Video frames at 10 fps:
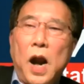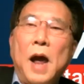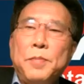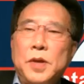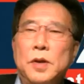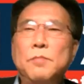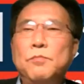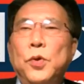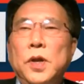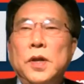grabbed it and
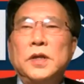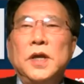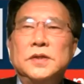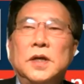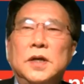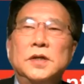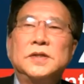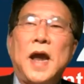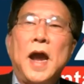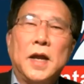put it in his her
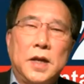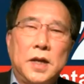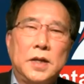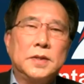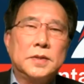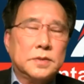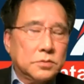sack and then